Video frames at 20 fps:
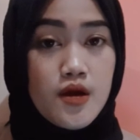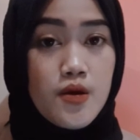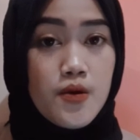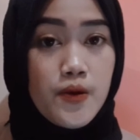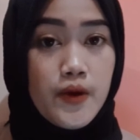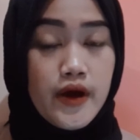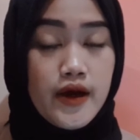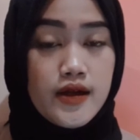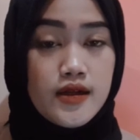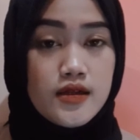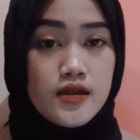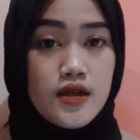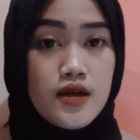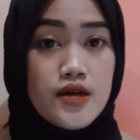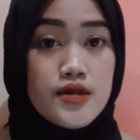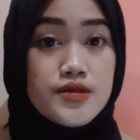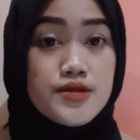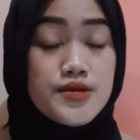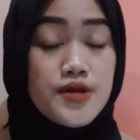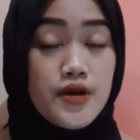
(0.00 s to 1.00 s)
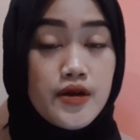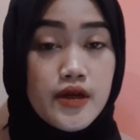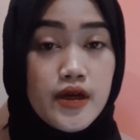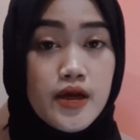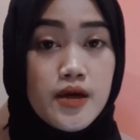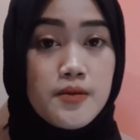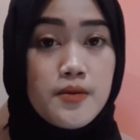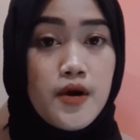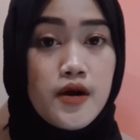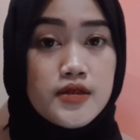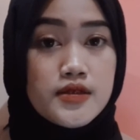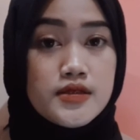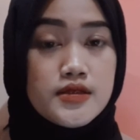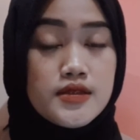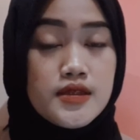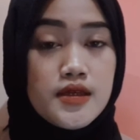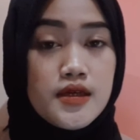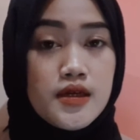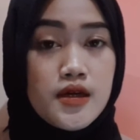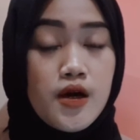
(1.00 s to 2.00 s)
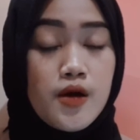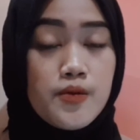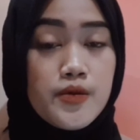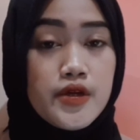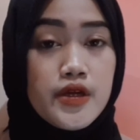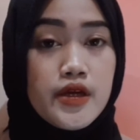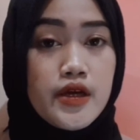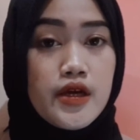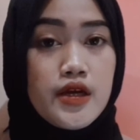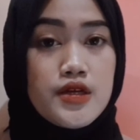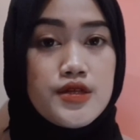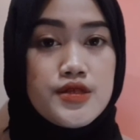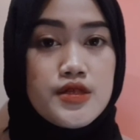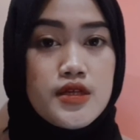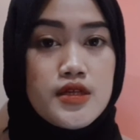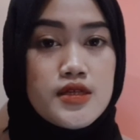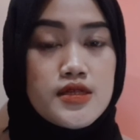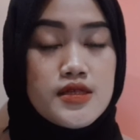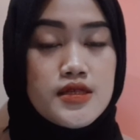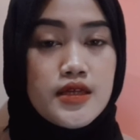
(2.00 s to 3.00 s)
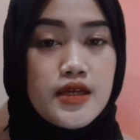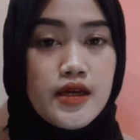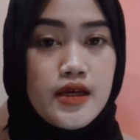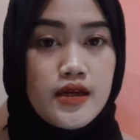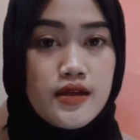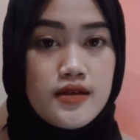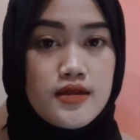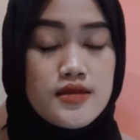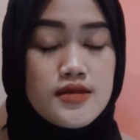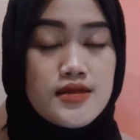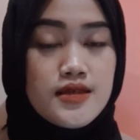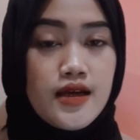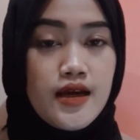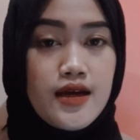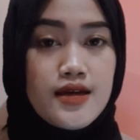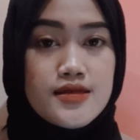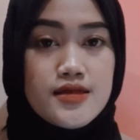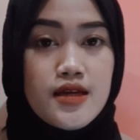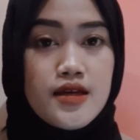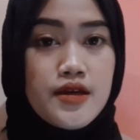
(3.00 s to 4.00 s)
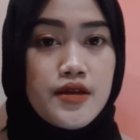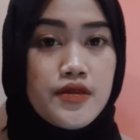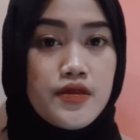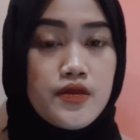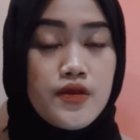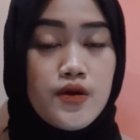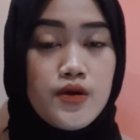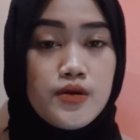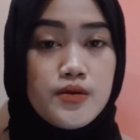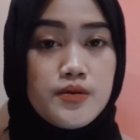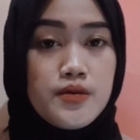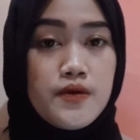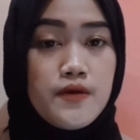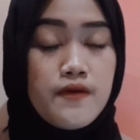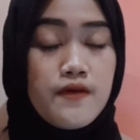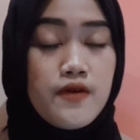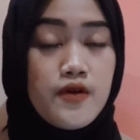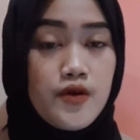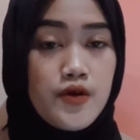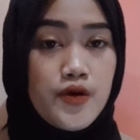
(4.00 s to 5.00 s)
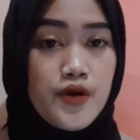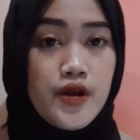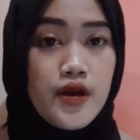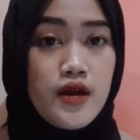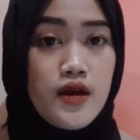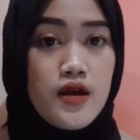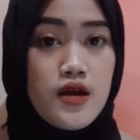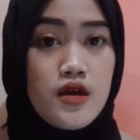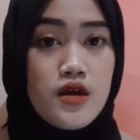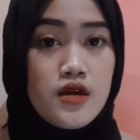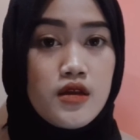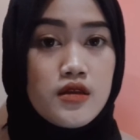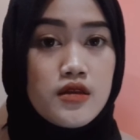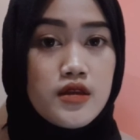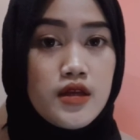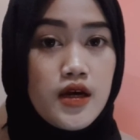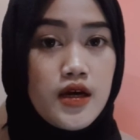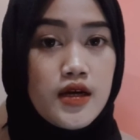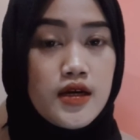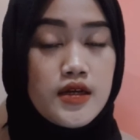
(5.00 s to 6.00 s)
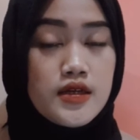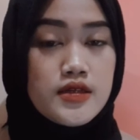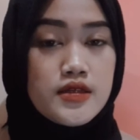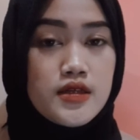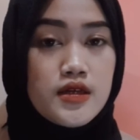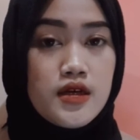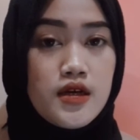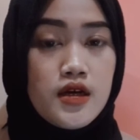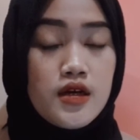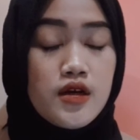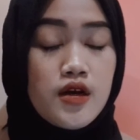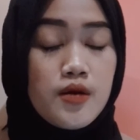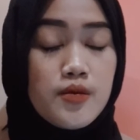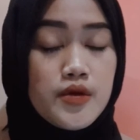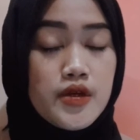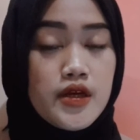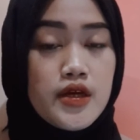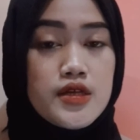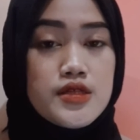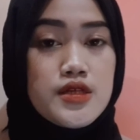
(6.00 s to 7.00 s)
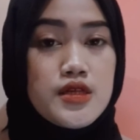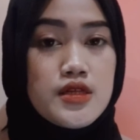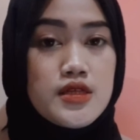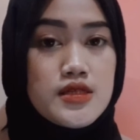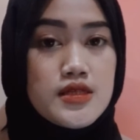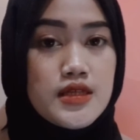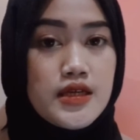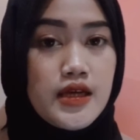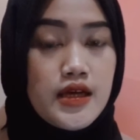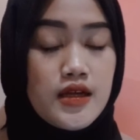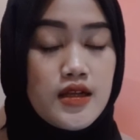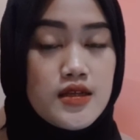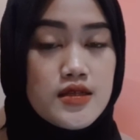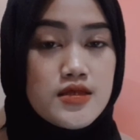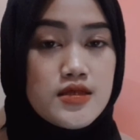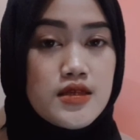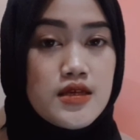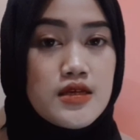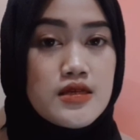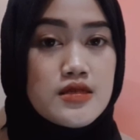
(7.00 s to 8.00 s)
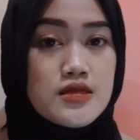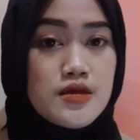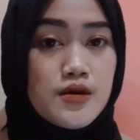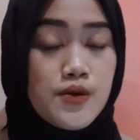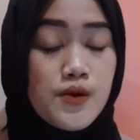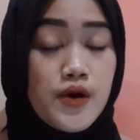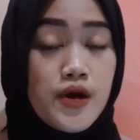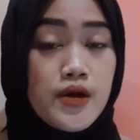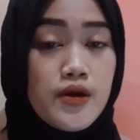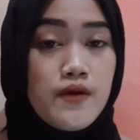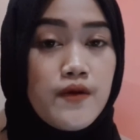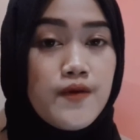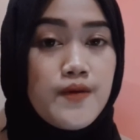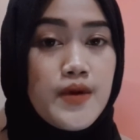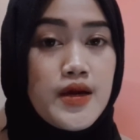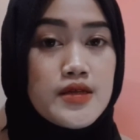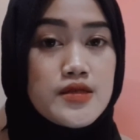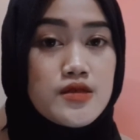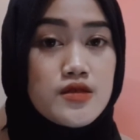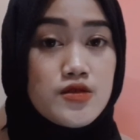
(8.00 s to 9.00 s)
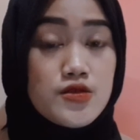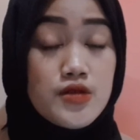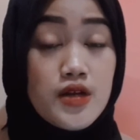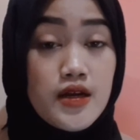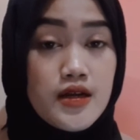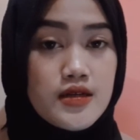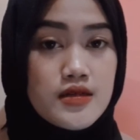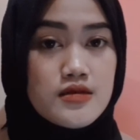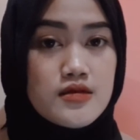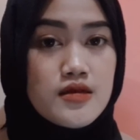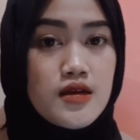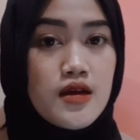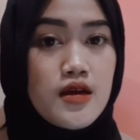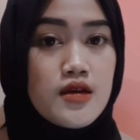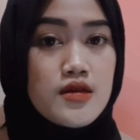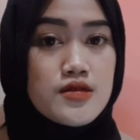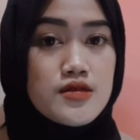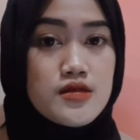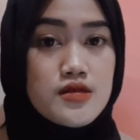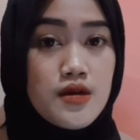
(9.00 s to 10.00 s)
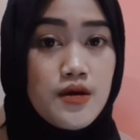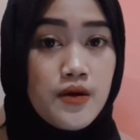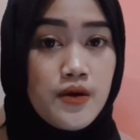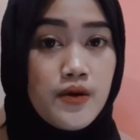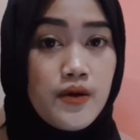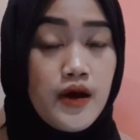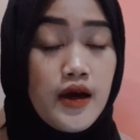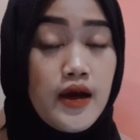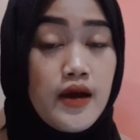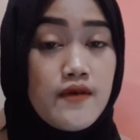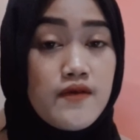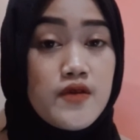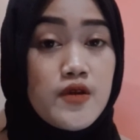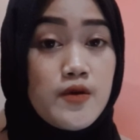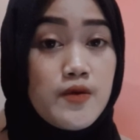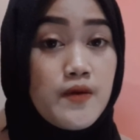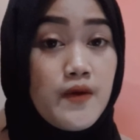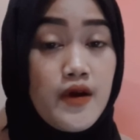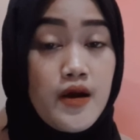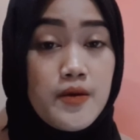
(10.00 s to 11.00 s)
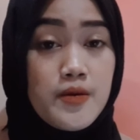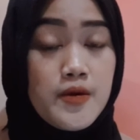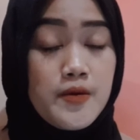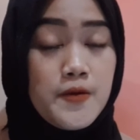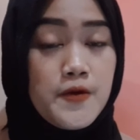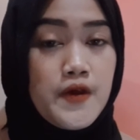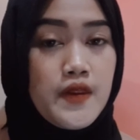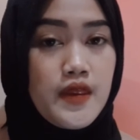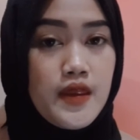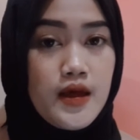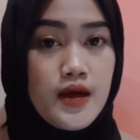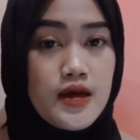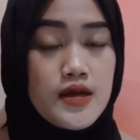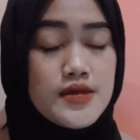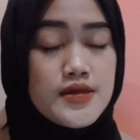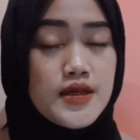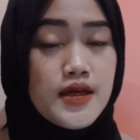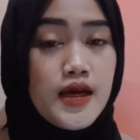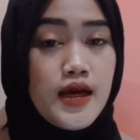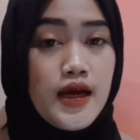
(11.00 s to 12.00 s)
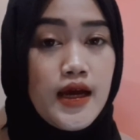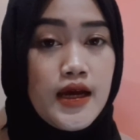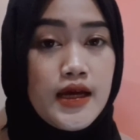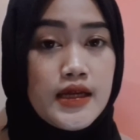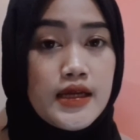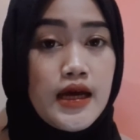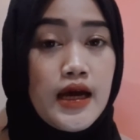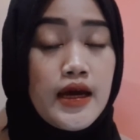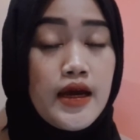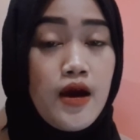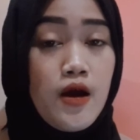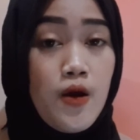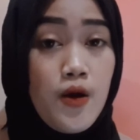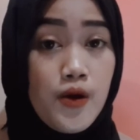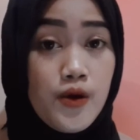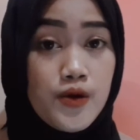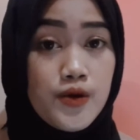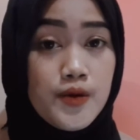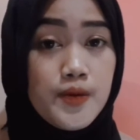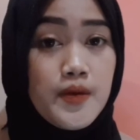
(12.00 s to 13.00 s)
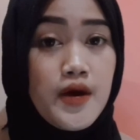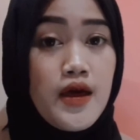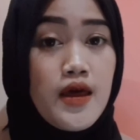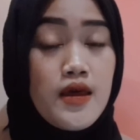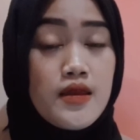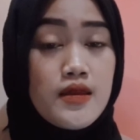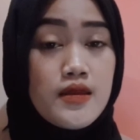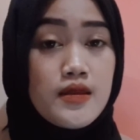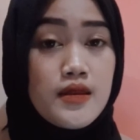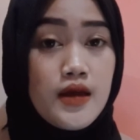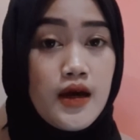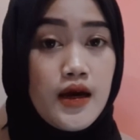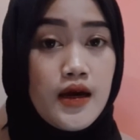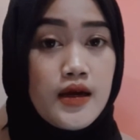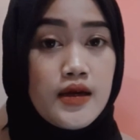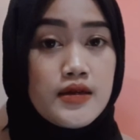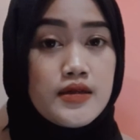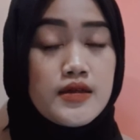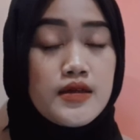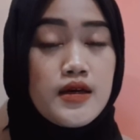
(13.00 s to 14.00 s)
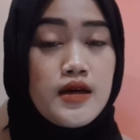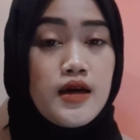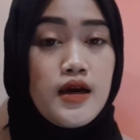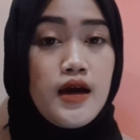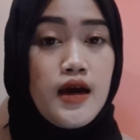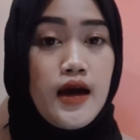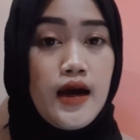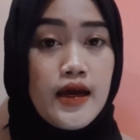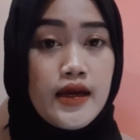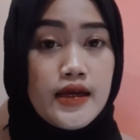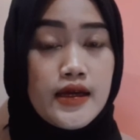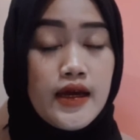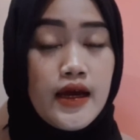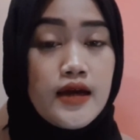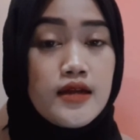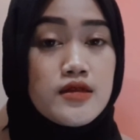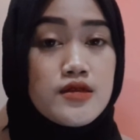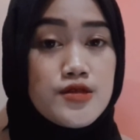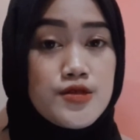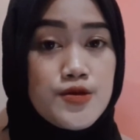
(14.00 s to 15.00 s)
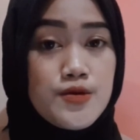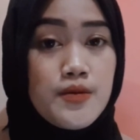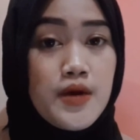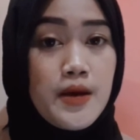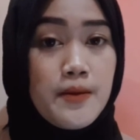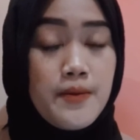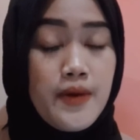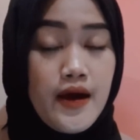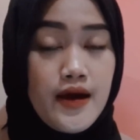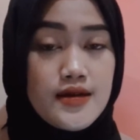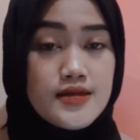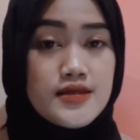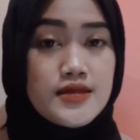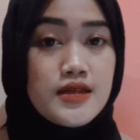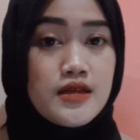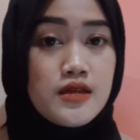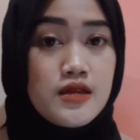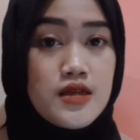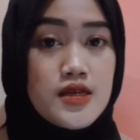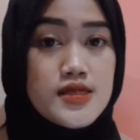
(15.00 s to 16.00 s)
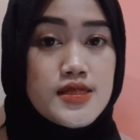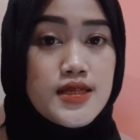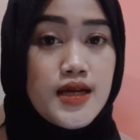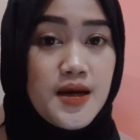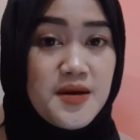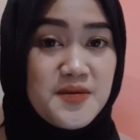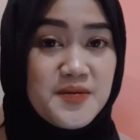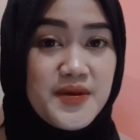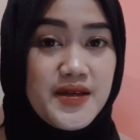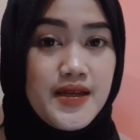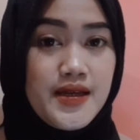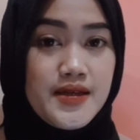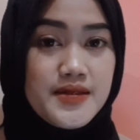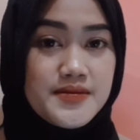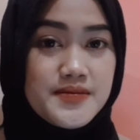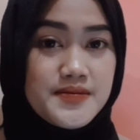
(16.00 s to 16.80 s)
Well, talking about the communication skills, as I thought before, that communication skills is one of my strengths, so I have no problem with it, and I hope that I can do my best in this company.